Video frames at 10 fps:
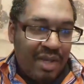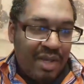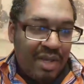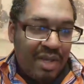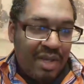
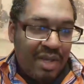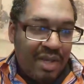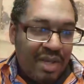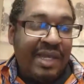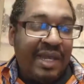Warren
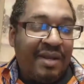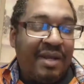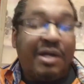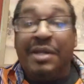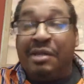was saying,
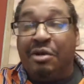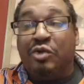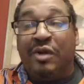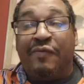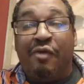concerning
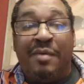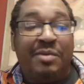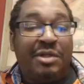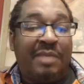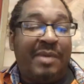Transformers
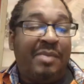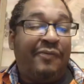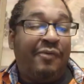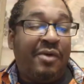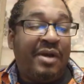we talked about
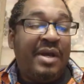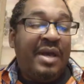before,